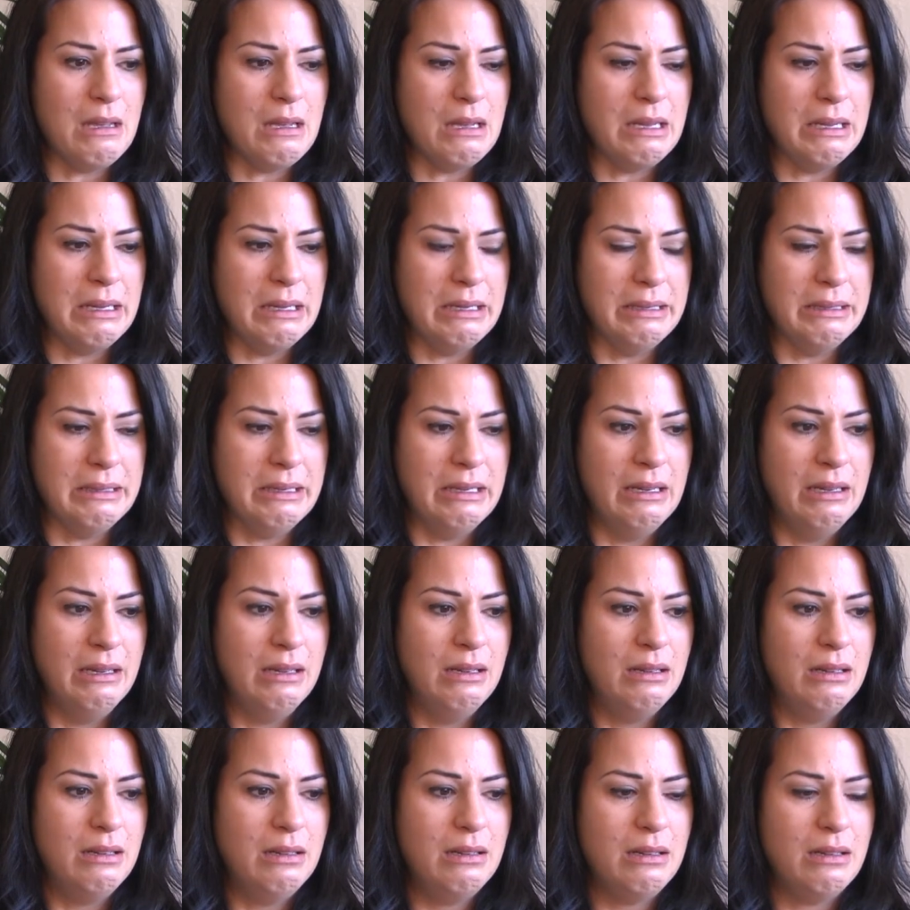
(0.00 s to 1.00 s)
And
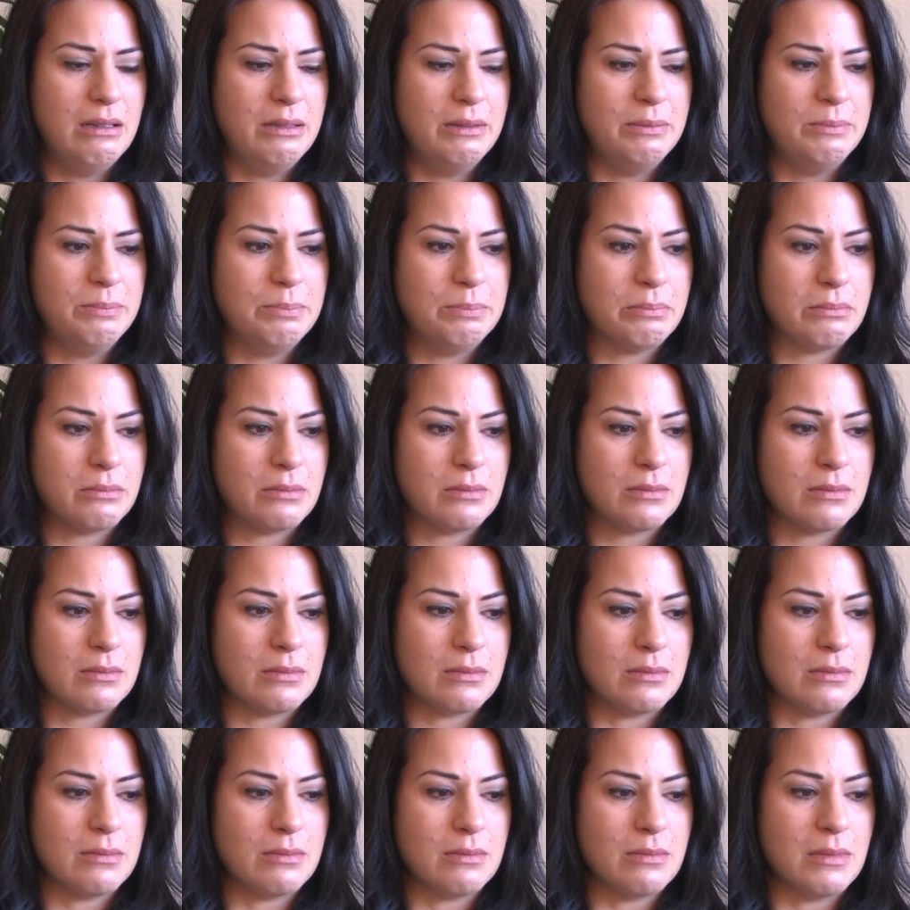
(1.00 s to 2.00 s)

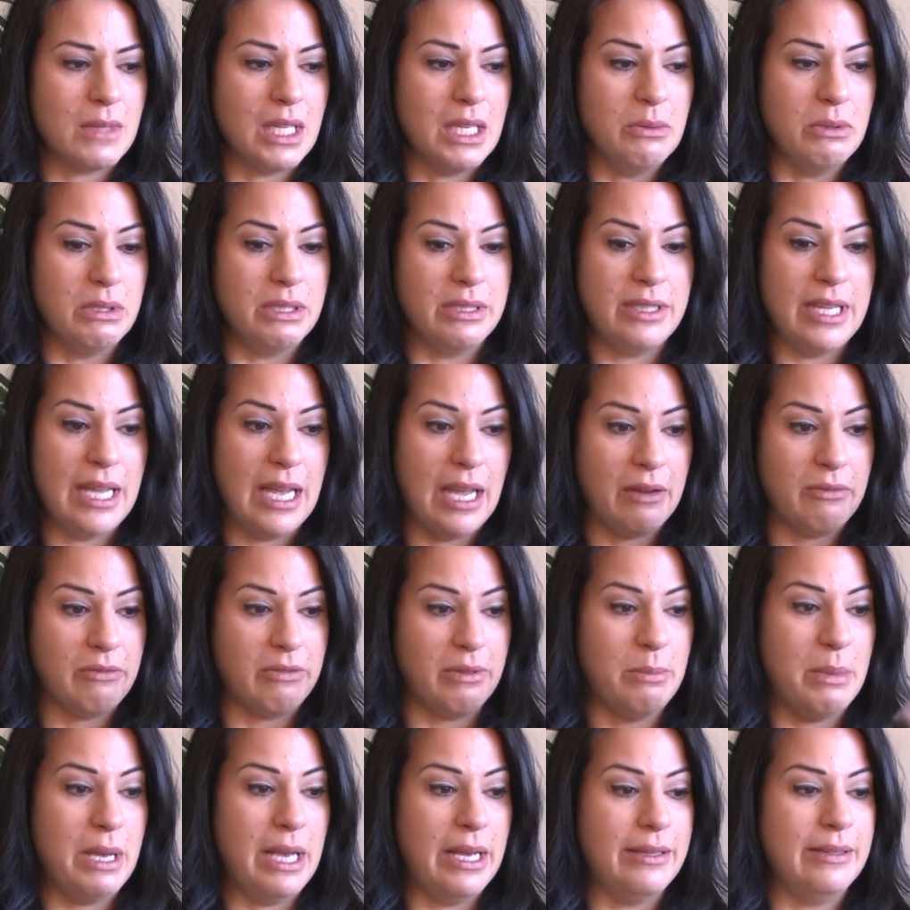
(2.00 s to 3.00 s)
he was tan
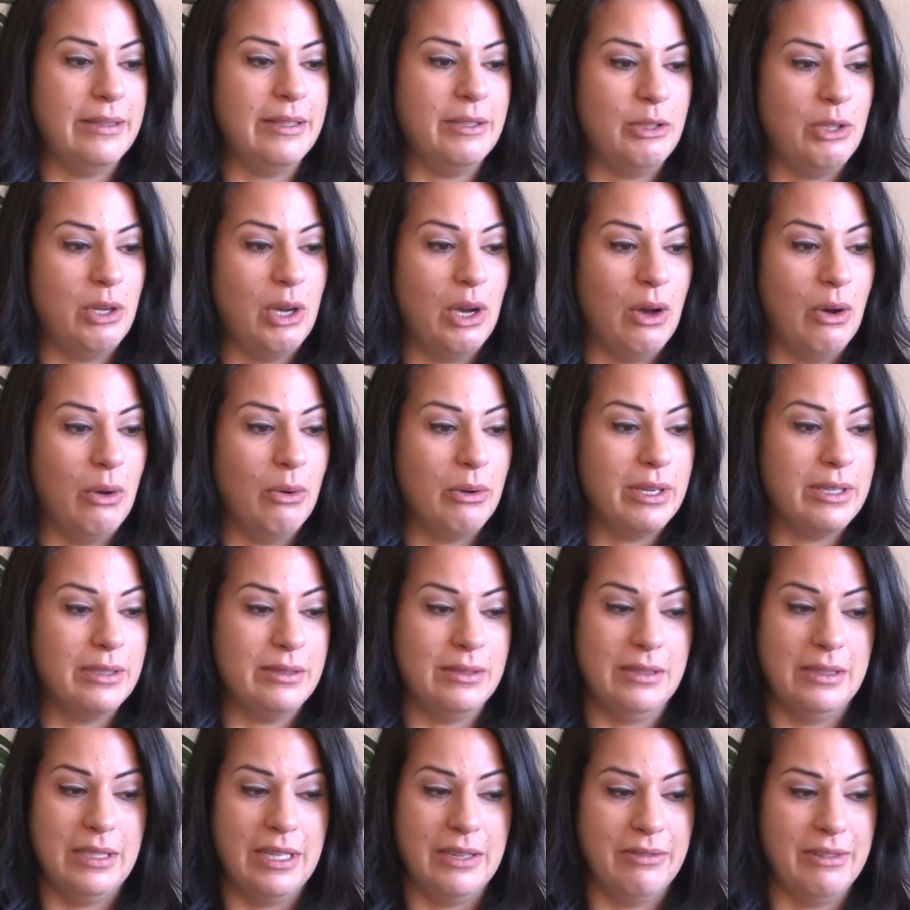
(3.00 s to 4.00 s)
from head to toe
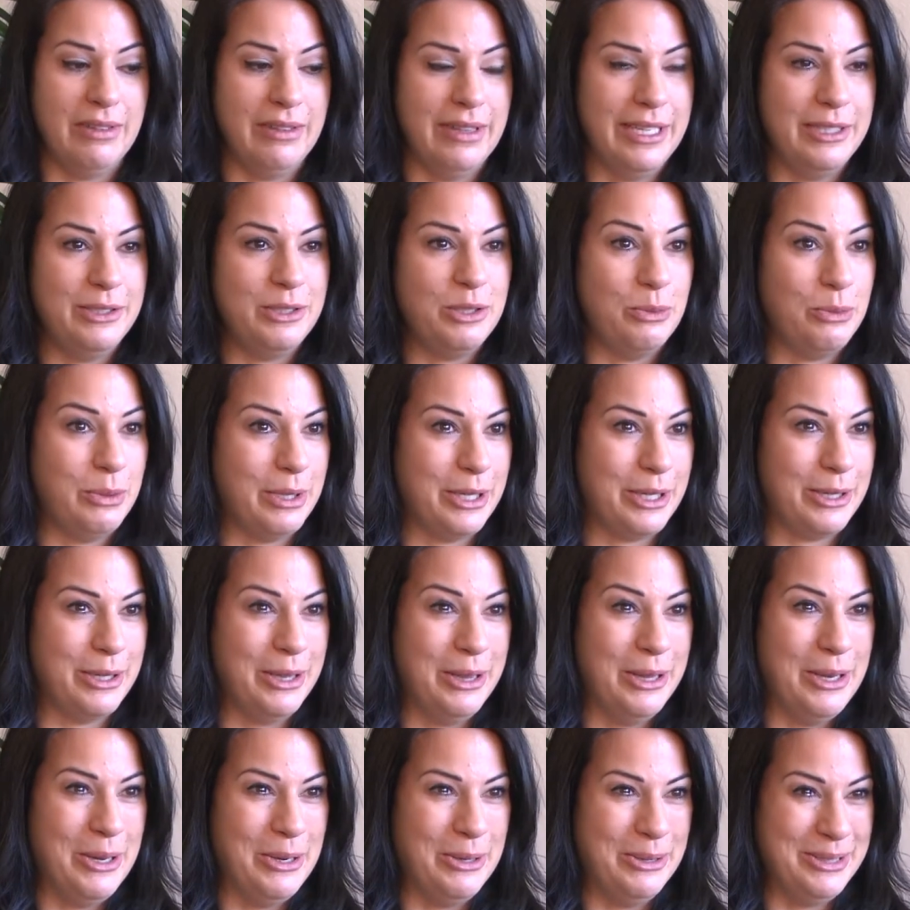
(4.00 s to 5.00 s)
because he never liked to wear
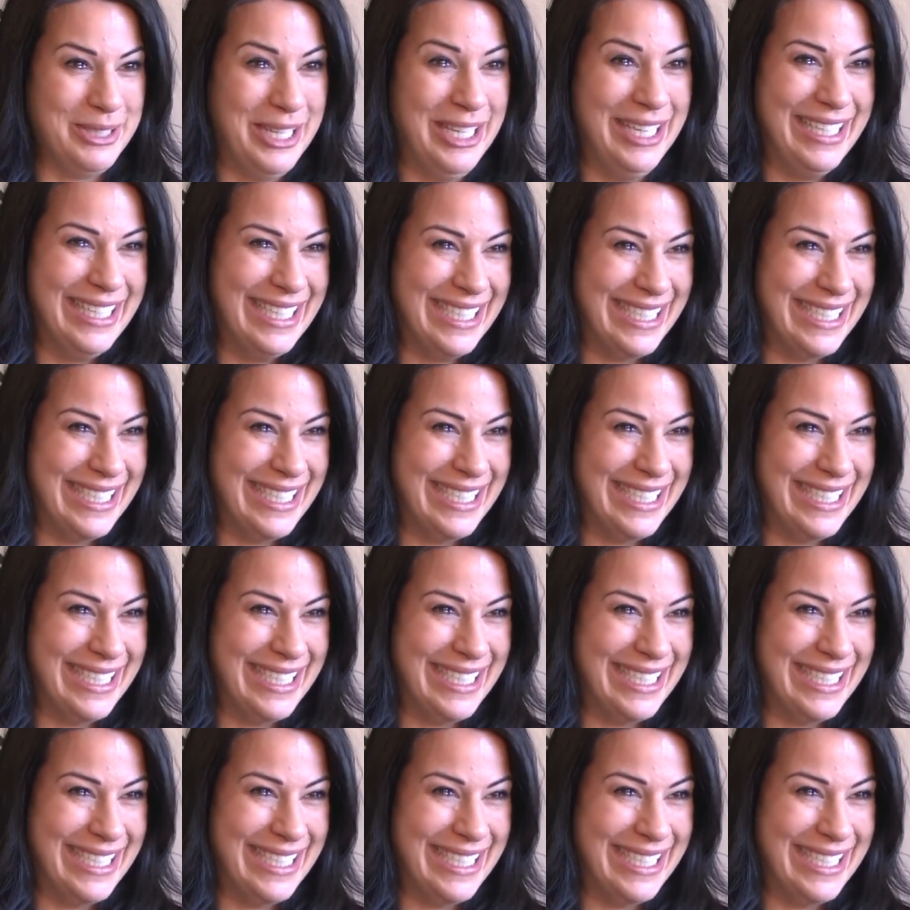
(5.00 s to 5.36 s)
clothes.